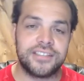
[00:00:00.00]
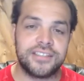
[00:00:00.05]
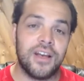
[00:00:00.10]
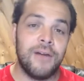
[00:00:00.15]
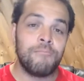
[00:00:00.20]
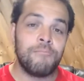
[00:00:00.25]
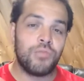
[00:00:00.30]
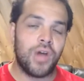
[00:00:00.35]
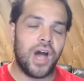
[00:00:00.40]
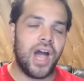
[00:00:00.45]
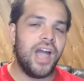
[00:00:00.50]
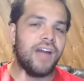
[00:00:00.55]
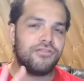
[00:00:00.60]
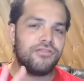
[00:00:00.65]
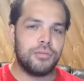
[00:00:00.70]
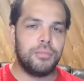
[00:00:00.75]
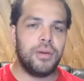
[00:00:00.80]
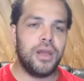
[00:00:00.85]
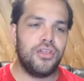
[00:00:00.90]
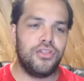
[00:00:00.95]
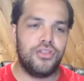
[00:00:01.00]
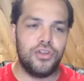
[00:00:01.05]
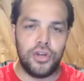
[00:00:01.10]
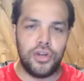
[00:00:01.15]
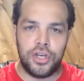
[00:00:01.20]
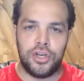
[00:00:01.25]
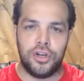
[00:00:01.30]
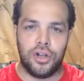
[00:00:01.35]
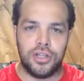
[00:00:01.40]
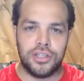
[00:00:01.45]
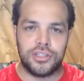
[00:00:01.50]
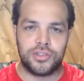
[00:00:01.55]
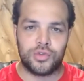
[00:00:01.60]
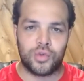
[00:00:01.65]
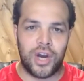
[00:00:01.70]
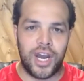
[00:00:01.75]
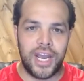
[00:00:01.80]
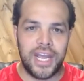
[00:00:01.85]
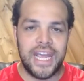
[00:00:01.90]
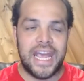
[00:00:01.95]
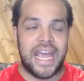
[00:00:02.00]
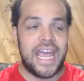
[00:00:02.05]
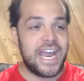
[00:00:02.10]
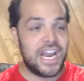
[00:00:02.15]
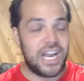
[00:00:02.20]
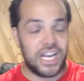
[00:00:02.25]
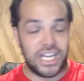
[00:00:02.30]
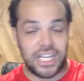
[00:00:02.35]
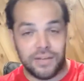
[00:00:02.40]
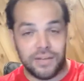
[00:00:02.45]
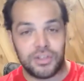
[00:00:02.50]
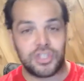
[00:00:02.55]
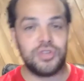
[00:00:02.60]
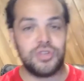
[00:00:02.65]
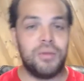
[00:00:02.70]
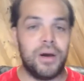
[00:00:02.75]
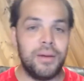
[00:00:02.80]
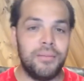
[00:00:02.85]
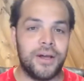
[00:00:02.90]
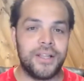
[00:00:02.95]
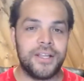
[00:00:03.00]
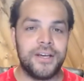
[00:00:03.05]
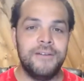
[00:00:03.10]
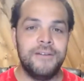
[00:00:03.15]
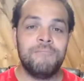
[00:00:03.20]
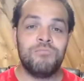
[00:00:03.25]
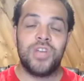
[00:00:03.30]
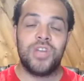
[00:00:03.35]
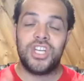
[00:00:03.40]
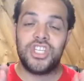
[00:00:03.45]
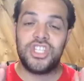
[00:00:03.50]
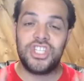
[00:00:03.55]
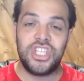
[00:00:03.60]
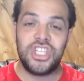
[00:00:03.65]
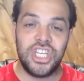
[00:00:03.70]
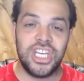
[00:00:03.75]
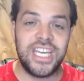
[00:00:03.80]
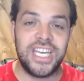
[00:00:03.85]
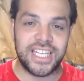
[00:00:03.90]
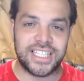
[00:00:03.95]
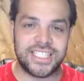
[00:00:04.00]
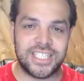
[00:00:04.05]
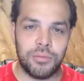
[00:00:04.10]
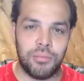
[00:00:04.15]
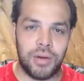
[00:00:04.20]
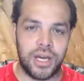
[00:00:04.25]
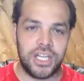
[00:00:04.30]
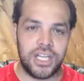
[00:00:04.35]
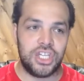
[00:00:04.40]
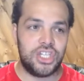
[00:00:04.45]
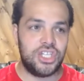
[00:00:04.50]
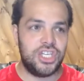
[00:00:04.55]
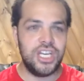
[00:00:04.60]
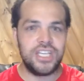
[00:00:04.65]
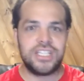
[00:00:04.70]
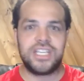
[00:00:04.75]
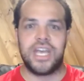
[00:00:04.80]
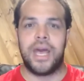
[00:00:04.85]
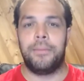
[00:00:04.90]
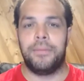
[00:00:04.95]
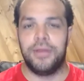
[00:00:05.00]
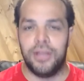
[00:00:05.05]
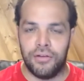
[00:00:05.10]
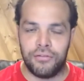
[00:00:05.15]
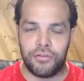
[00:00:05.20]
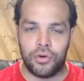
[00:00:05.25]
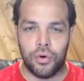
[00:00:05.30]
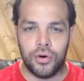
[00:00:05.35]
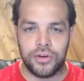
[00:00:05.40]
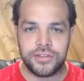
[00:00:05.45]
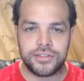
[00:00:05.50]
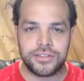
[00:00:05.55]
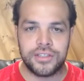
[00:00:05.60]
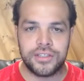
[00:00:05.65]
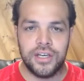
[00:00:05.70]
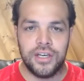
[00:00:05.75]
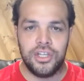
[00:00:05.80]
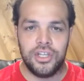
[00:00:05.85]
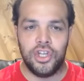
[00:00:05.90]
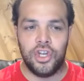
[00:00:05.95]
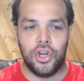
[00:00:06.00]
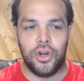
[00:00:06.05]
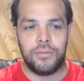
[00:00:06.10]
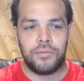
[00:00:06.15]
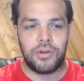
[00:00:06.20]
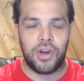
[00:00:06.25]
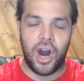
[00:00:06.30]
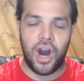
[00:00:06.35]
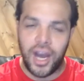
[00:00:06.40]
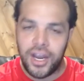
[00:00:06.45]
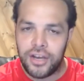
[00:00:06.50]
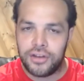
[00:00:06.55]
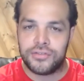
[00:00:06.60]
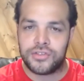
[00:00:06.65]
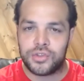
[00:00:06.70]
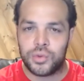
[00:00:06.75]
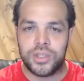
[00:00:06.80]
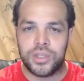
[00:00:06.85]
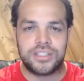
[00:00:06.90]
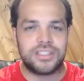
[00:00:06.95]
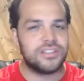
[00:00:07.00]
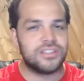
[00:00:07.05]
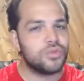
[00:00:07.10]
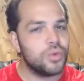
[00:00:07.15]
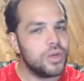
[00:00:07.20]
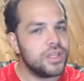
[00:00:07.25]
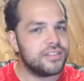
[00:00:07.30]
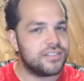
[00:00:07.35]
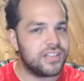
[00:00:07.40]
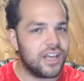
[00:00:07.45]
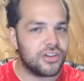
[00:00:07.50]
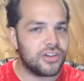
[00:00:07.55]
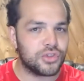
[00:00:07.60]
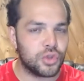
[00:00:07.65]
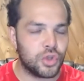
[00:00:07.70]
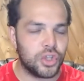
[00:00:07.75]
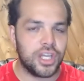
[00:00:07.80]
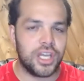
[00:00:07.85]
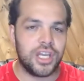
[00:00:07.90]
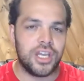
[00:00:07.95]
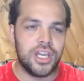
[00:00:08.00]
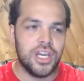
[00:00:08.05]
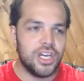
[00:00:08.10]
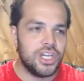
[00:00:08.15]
I have to pay $30, right? And I give it to my mother and she gets the money. She's happy, of course, you know, kind of sweet. It's a sweet and sour, sour sort of thing.